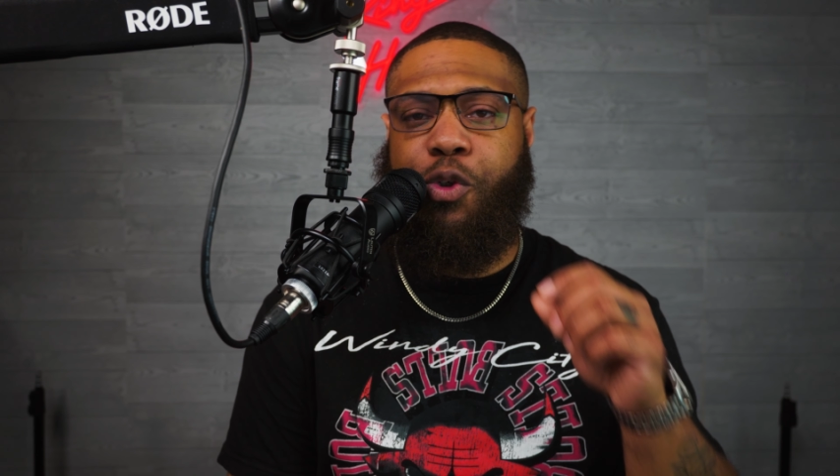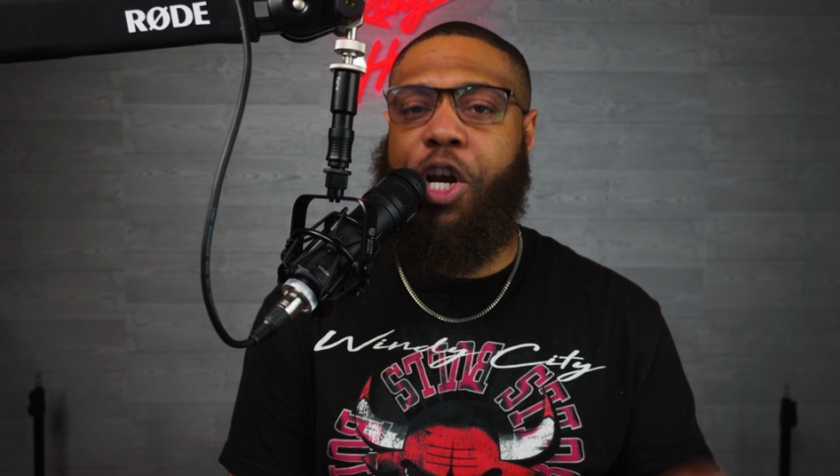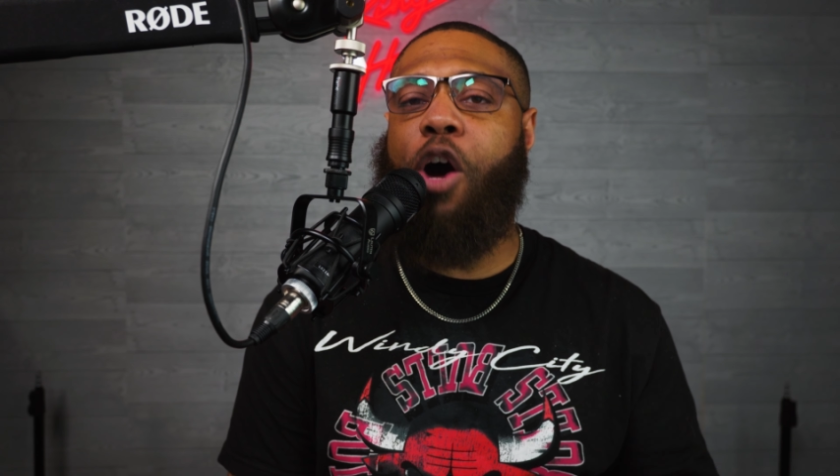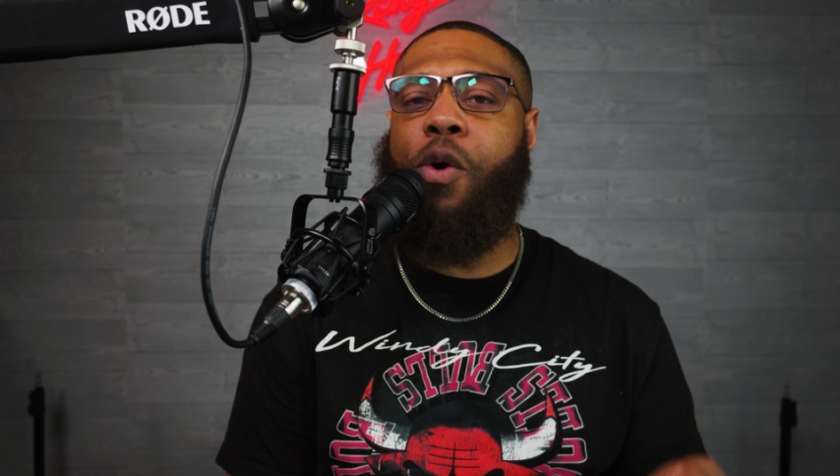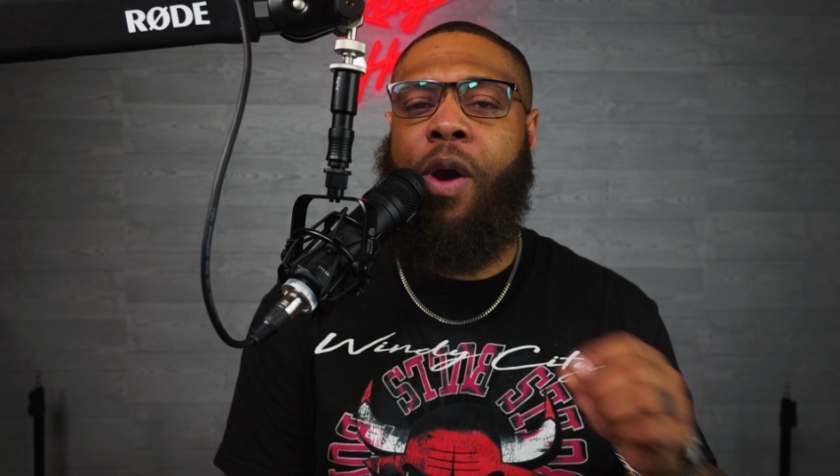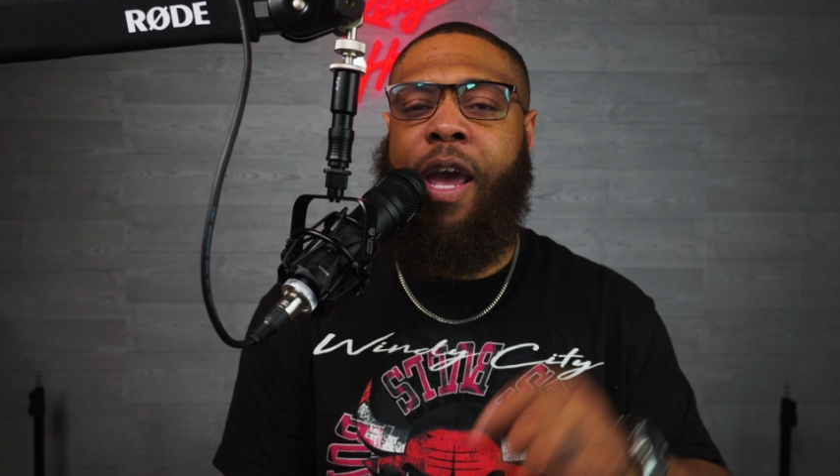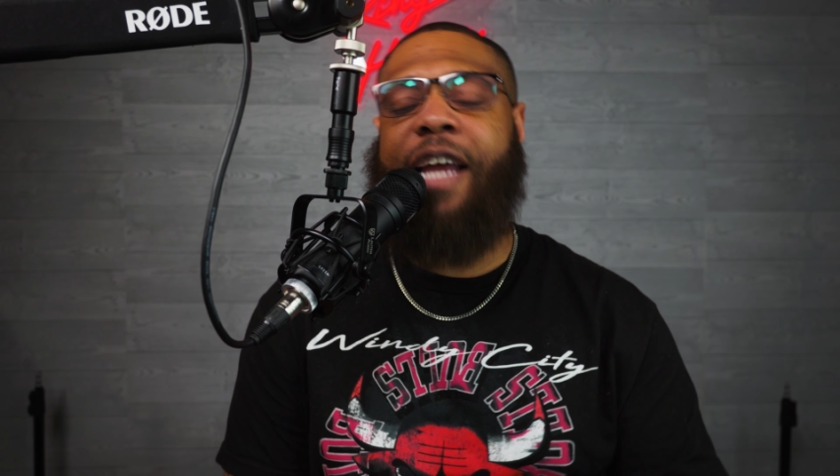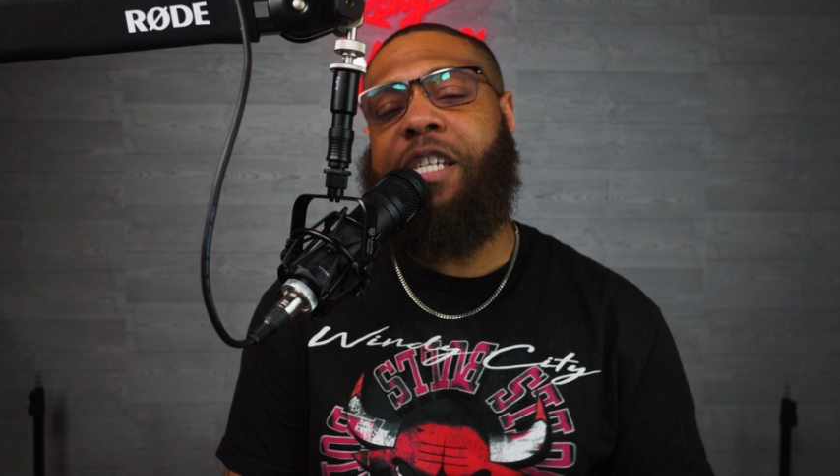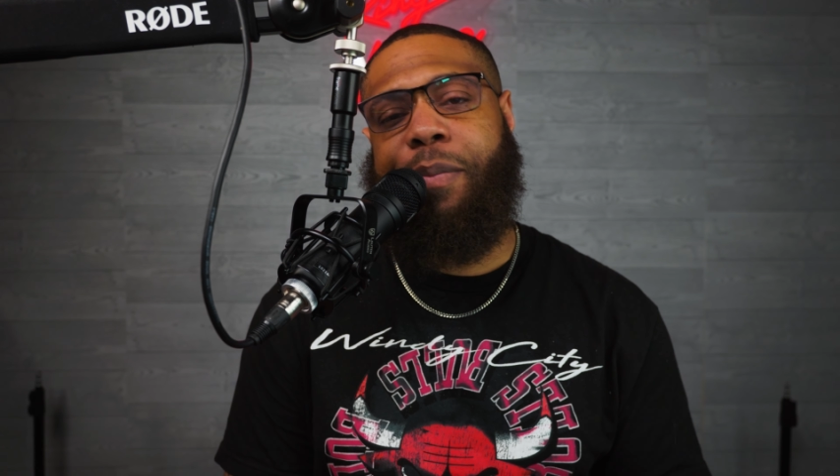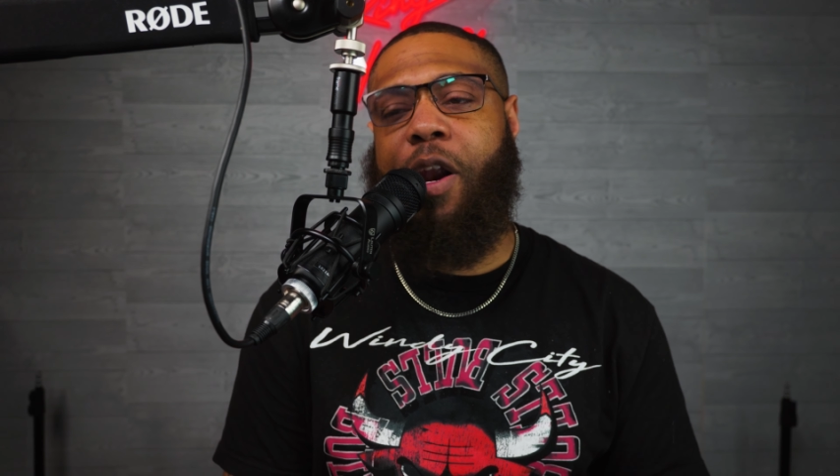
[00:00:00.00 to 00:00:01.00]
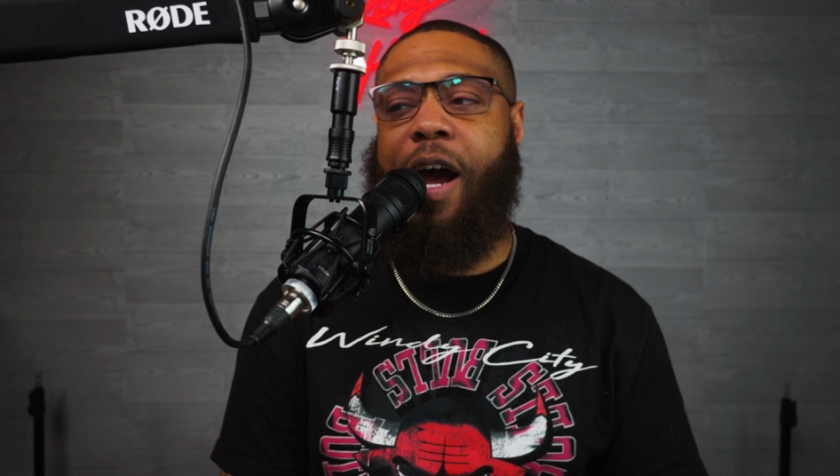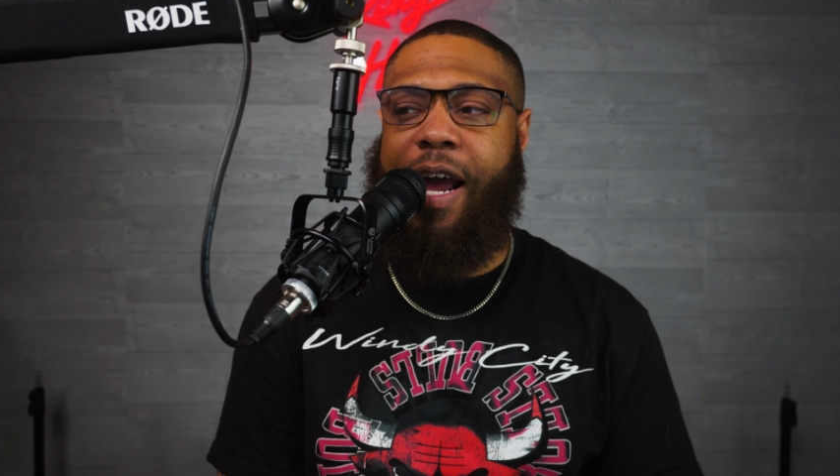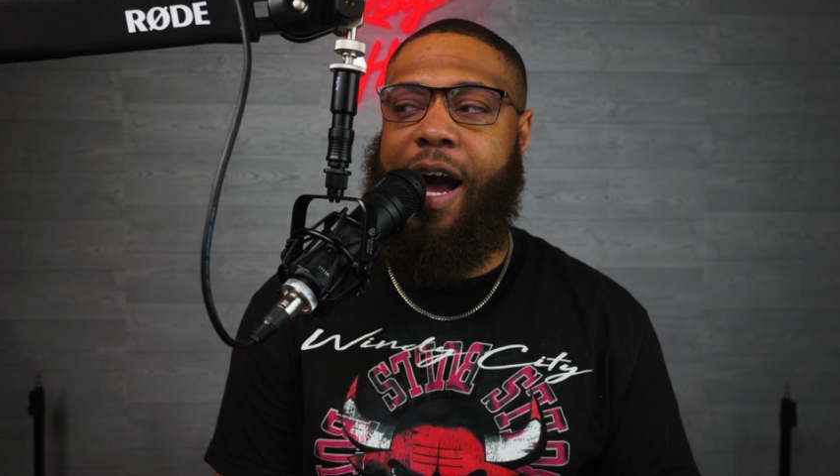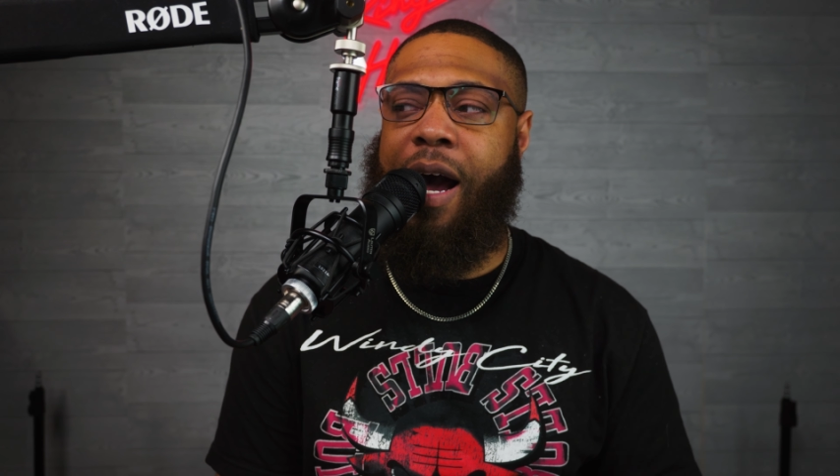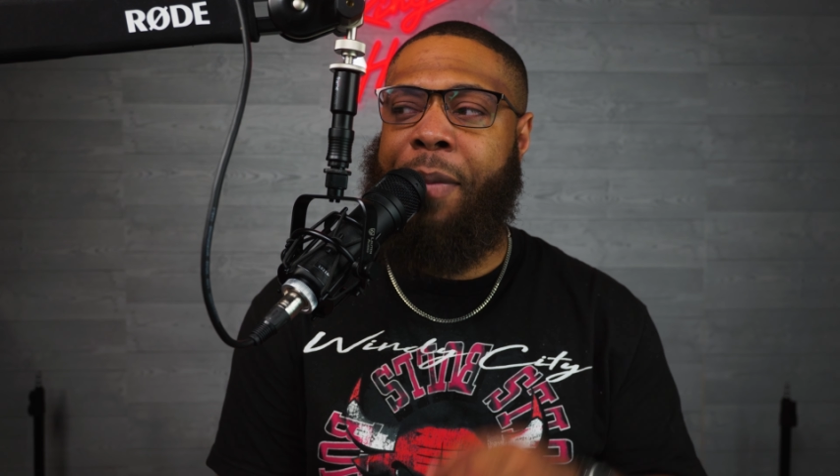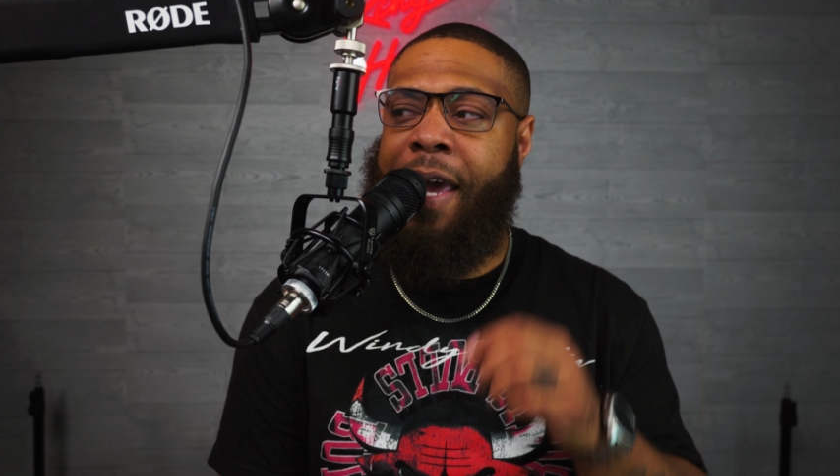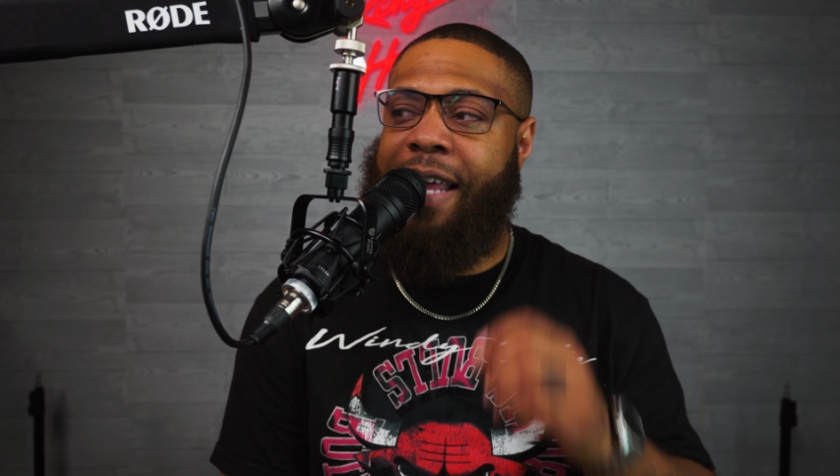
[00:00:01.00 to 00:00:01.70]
Show at gmail dot com.